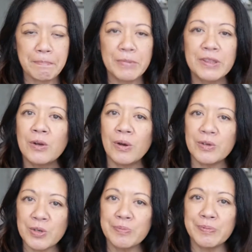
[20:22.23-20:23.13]
But then
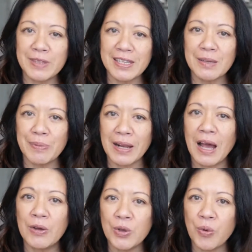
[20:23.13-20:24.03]
also think about
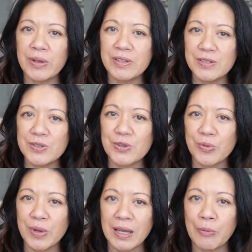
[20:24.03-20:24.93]
how you're going to disagree.